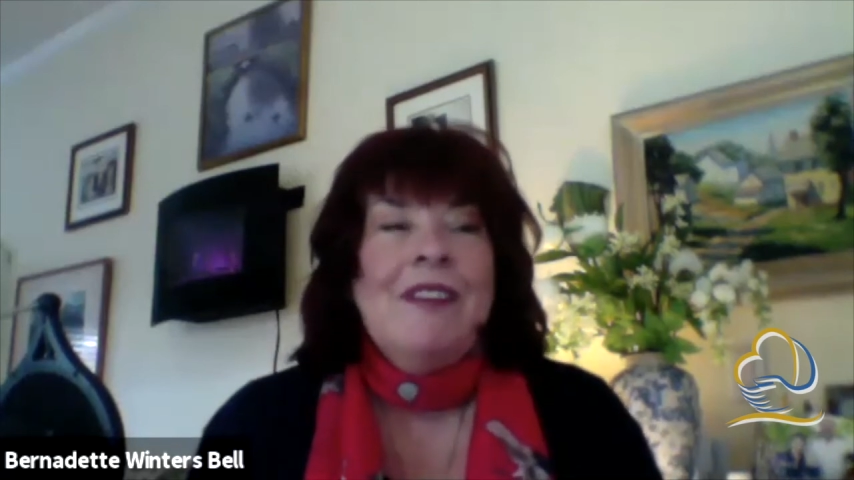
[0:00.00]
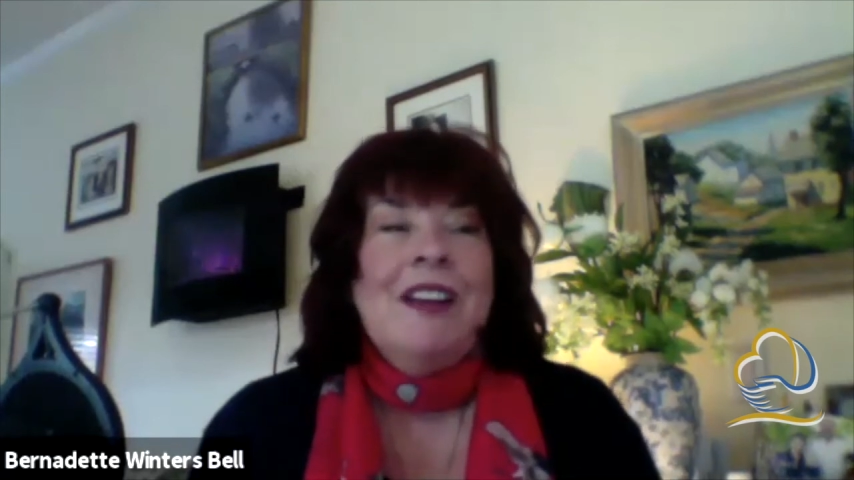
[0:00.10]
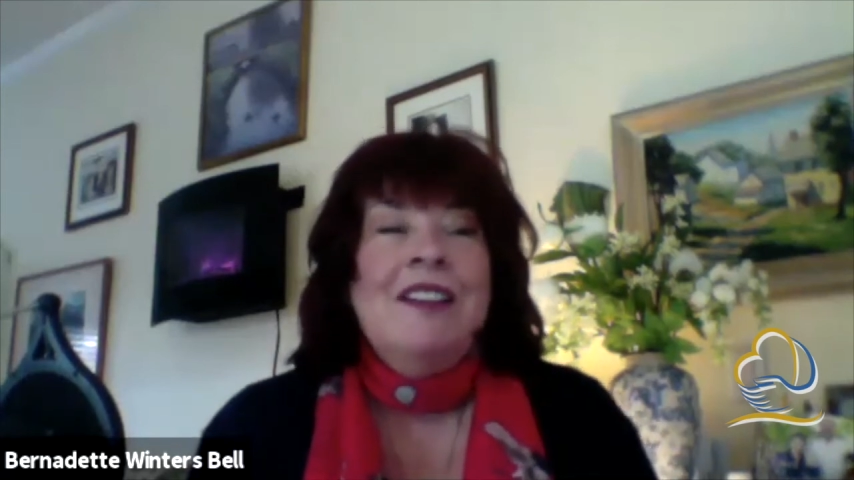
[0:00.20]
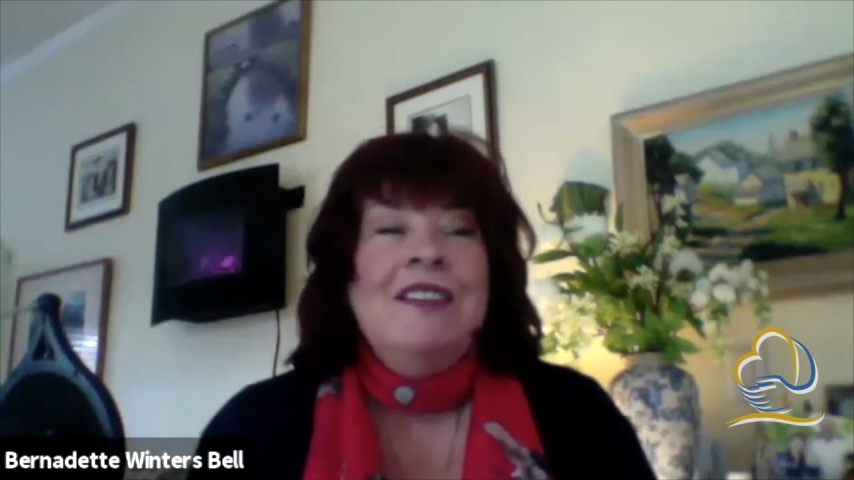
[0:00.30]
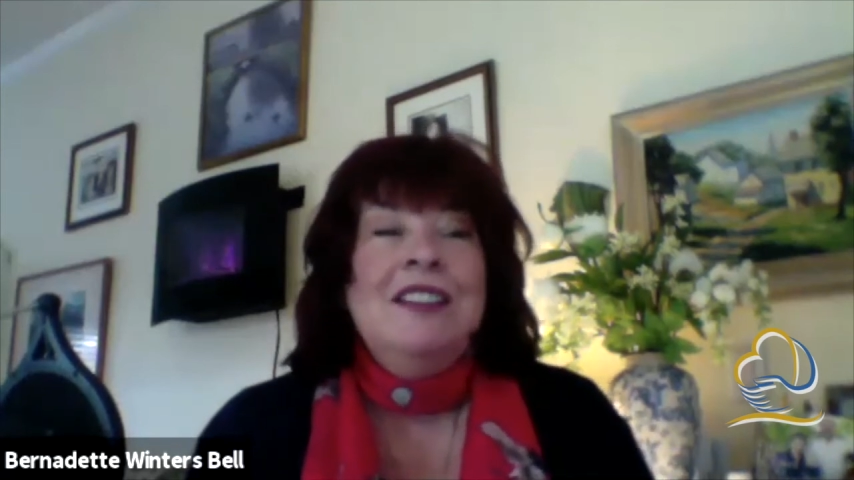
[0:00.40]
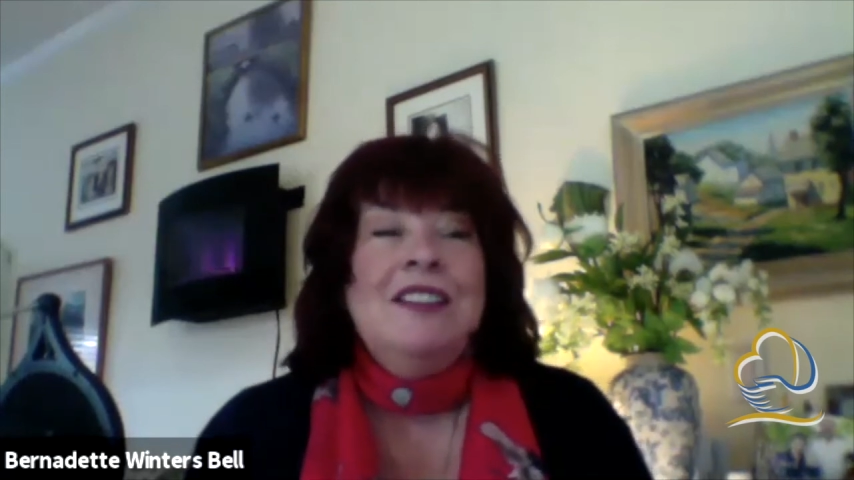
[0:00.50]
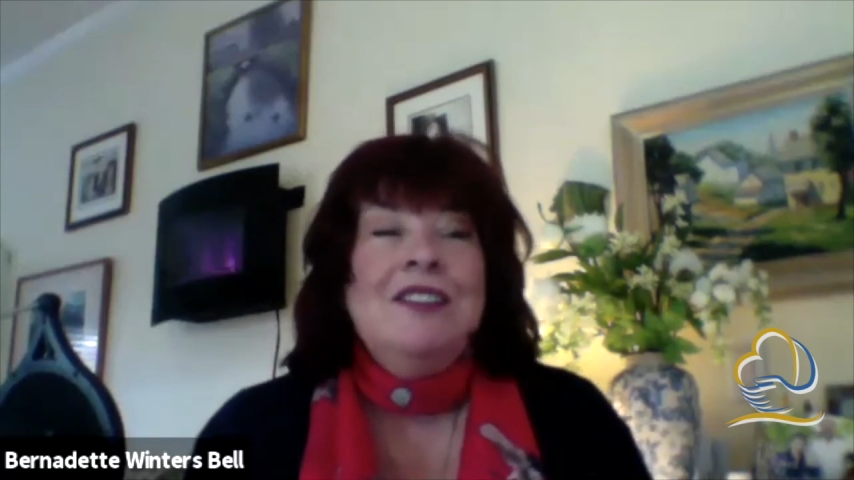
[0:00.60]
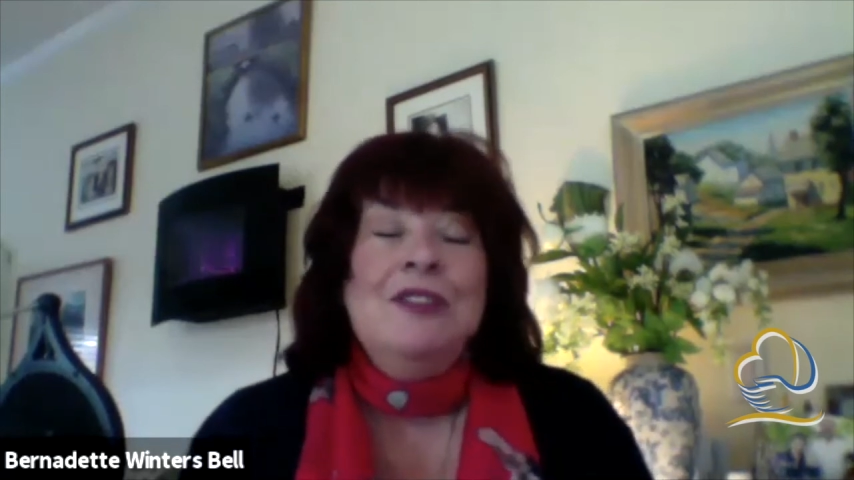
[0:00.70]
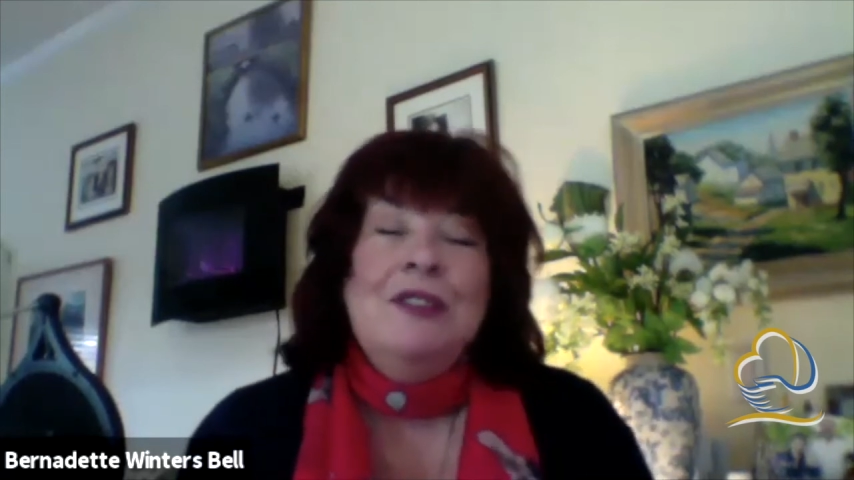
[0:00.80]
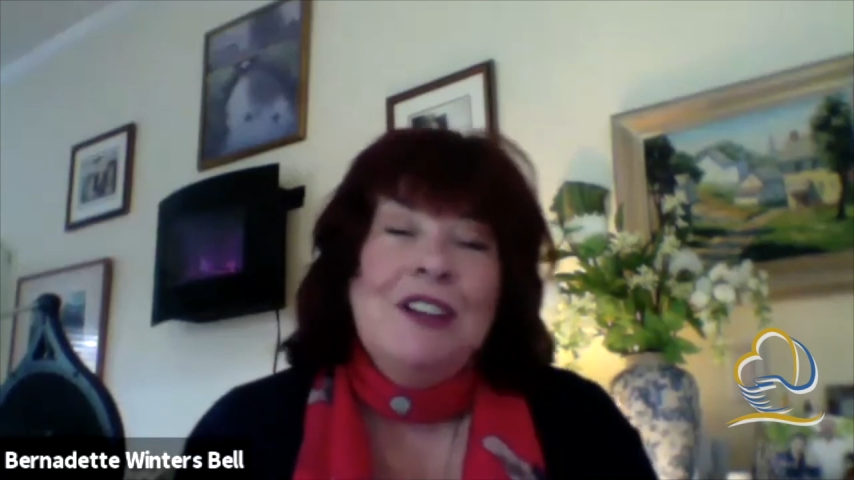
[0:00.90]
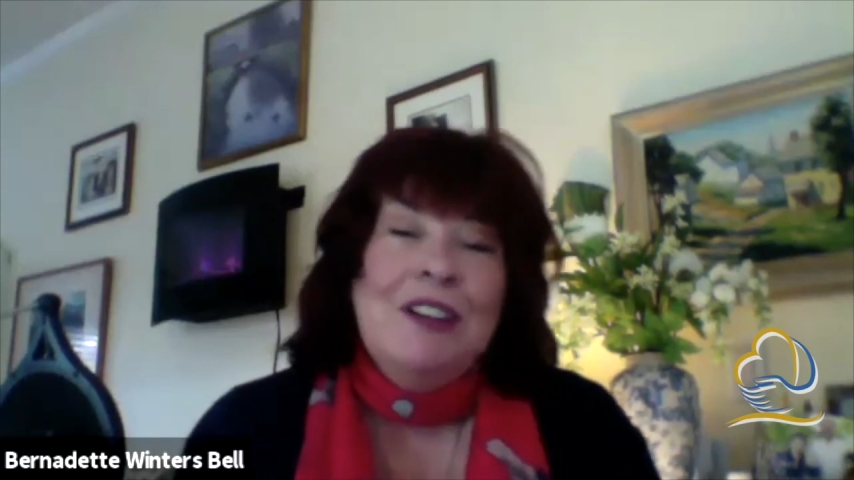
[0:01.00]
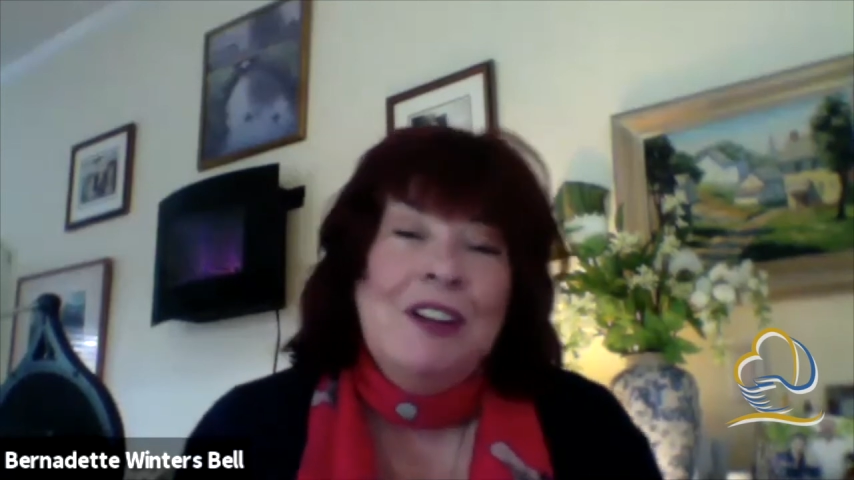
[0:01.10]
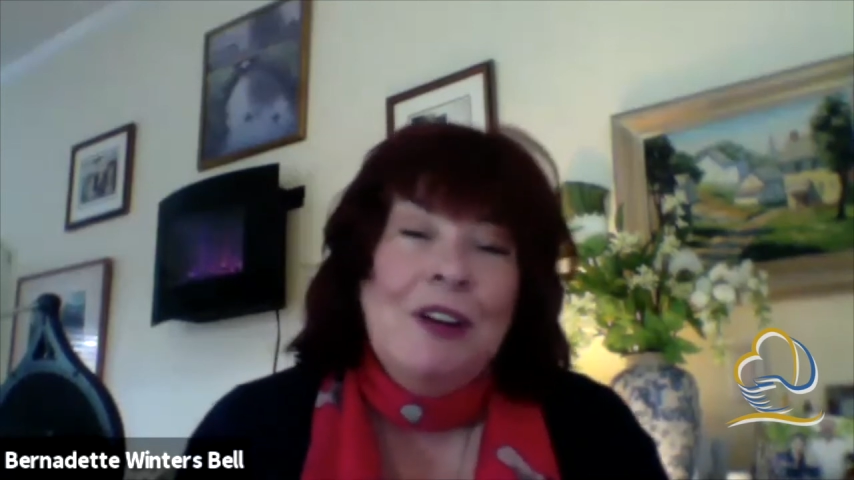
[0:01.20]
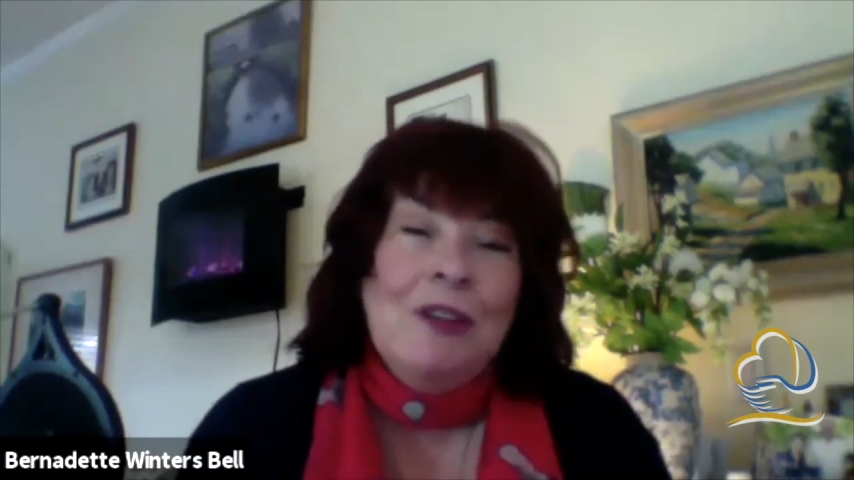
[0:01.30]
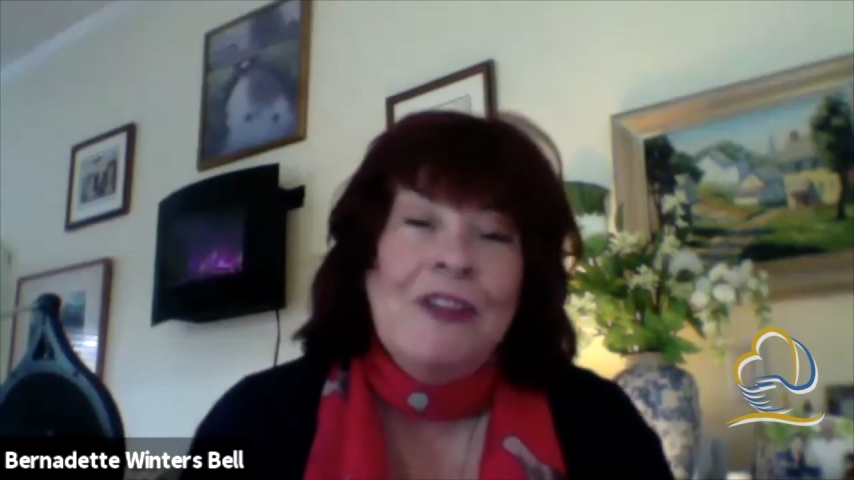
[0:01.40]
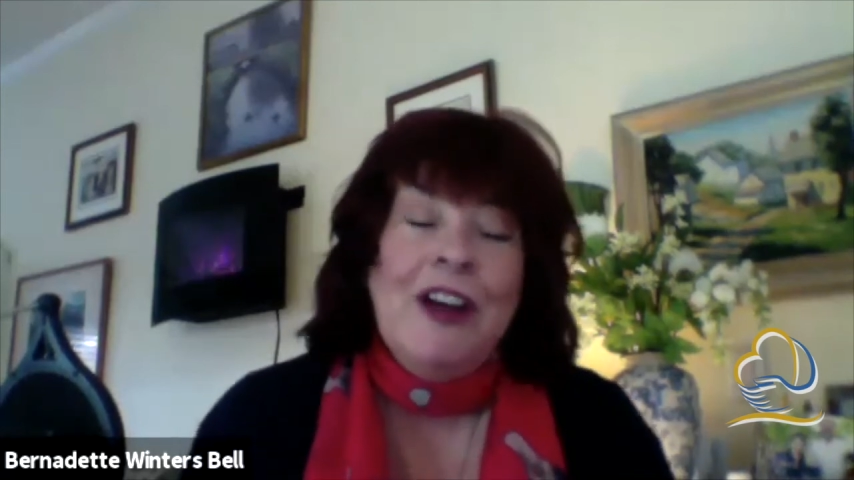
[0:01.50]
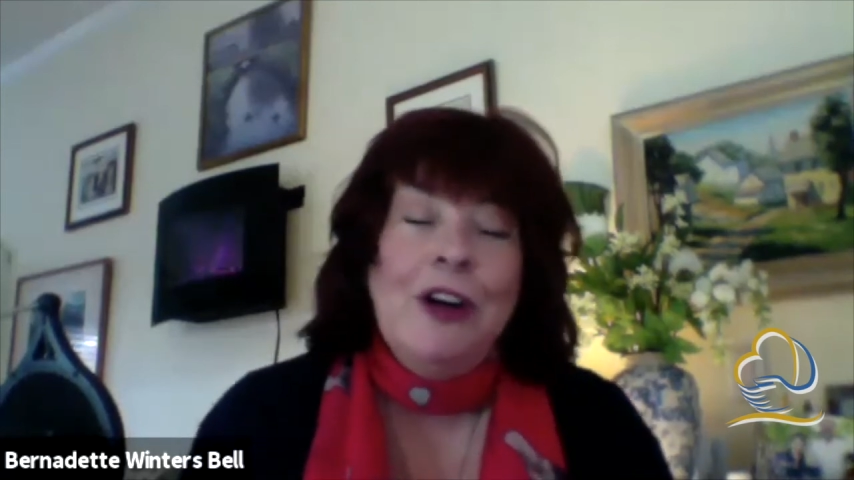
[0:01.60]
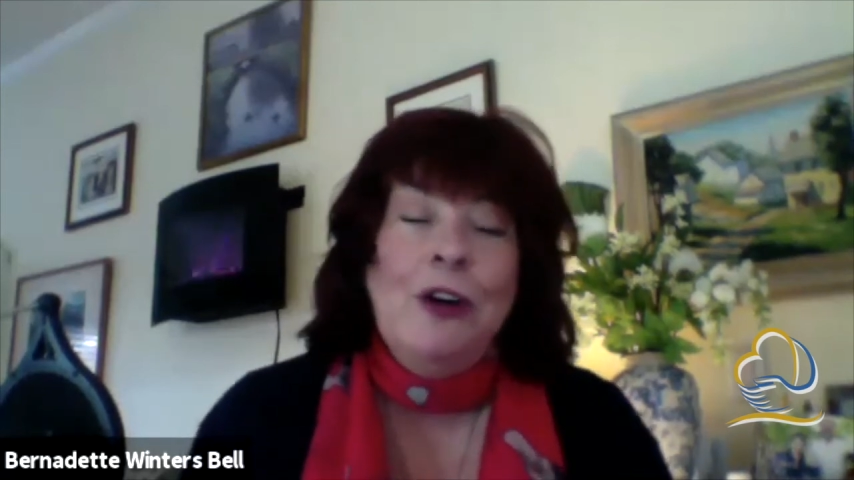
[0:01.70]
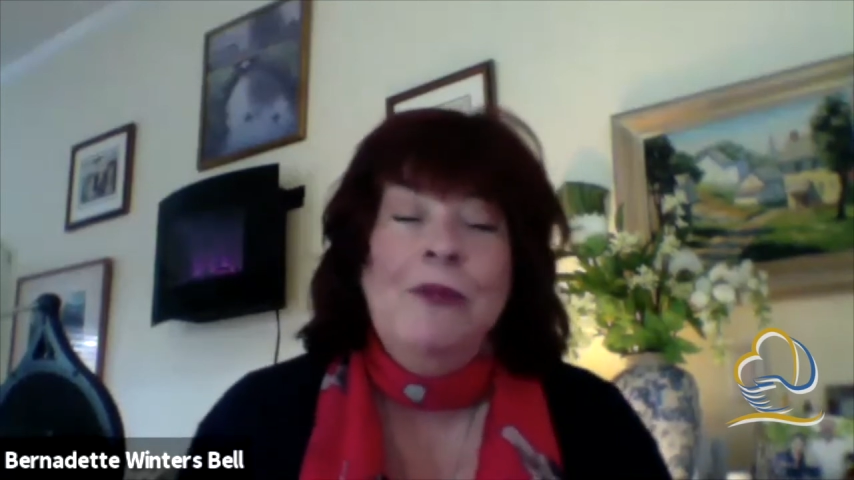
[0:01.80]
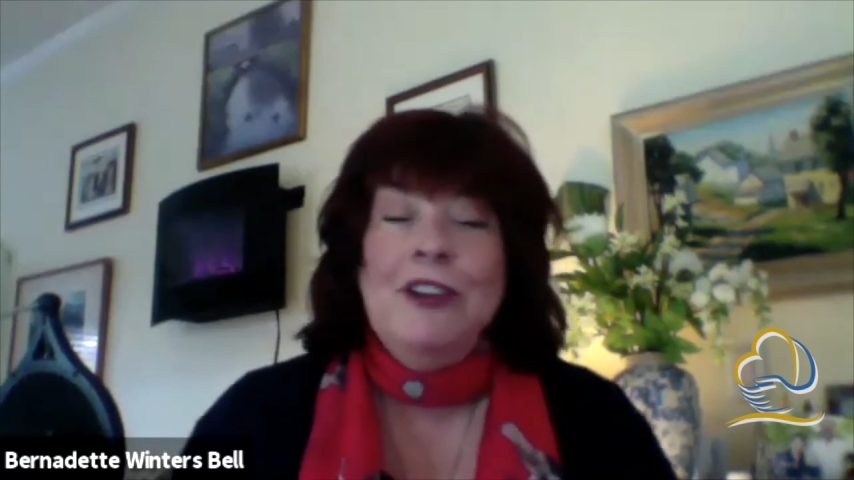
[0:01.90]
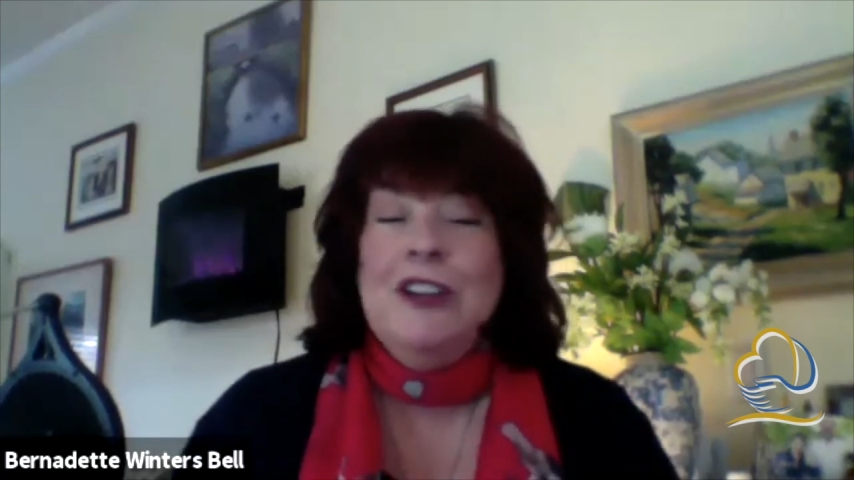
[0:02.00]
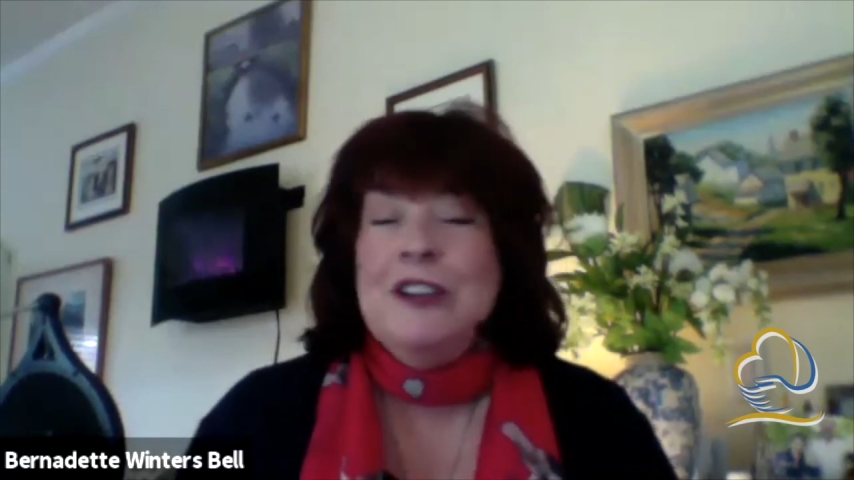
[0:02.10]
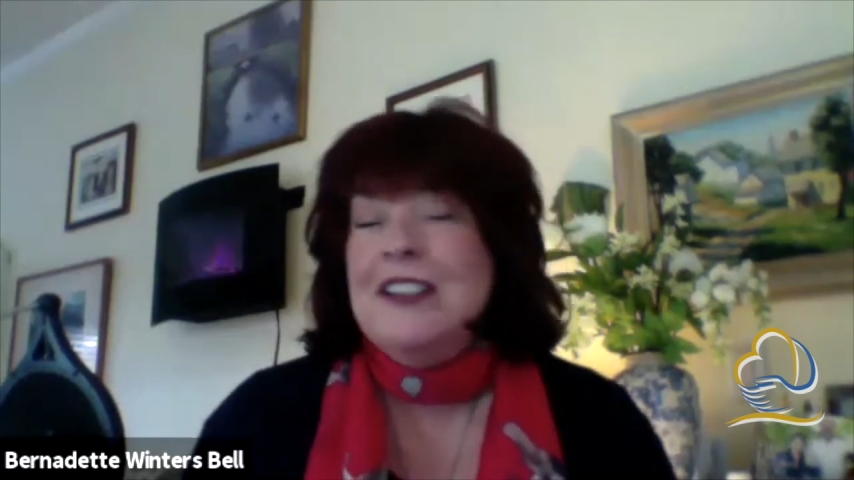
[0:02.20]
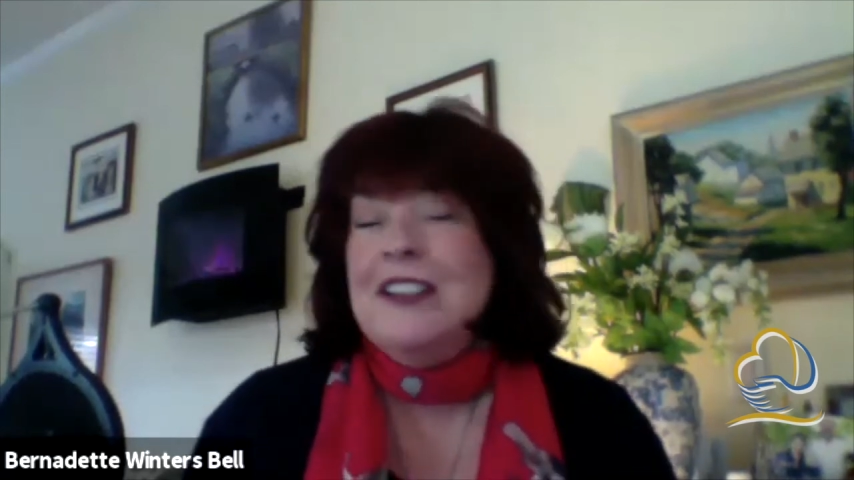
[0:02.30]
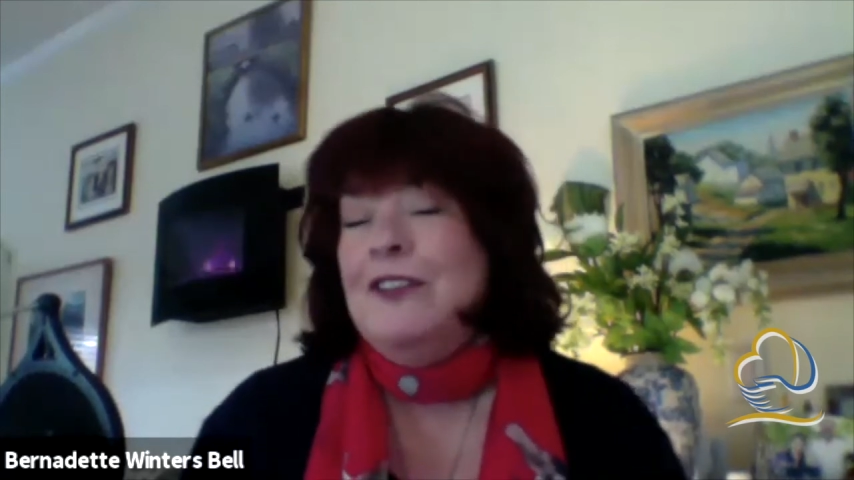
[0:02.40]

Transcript: until you can hold the hope for yourself,